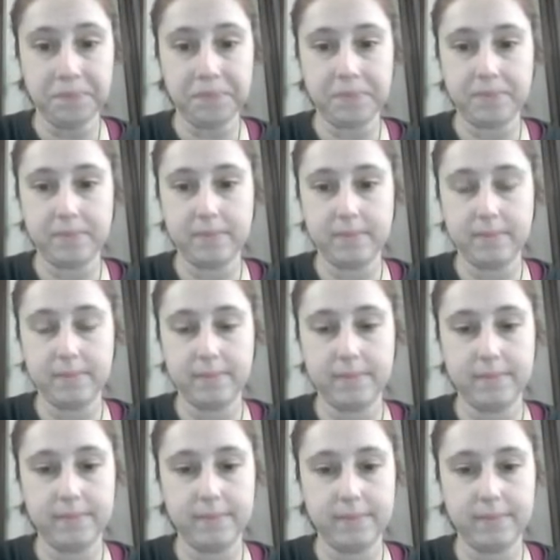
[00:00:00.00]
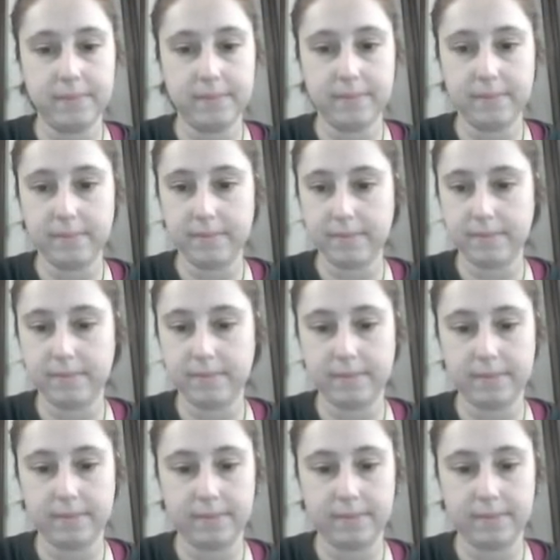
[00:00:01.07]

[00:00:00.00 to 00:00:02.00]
No one is speaking in this clip.